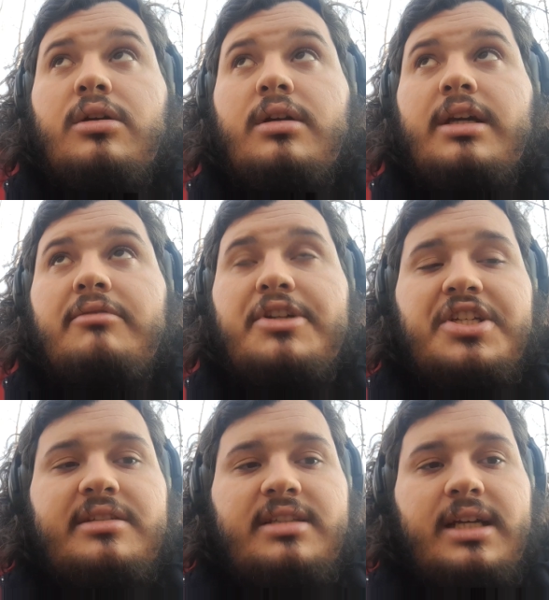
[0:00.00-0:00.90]
in which he
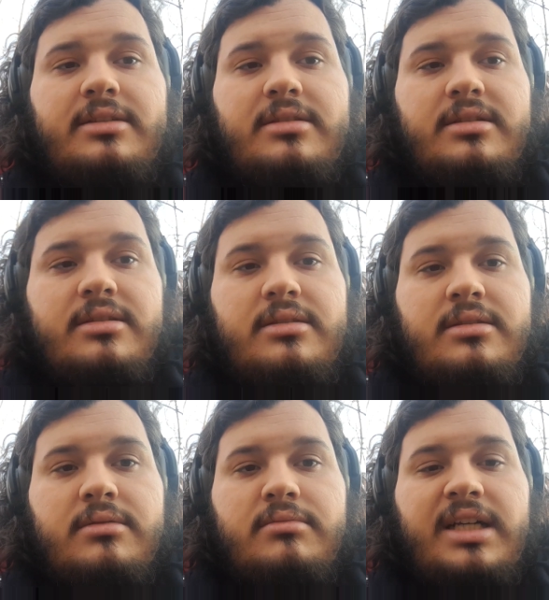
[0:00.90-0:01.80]
says,
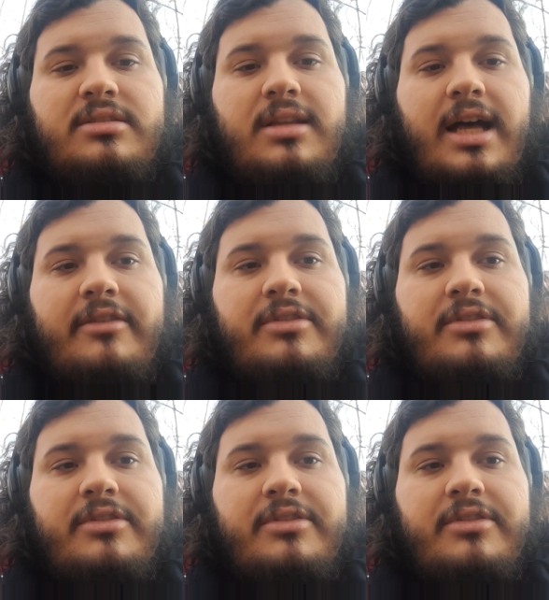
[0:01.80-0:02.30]
man's life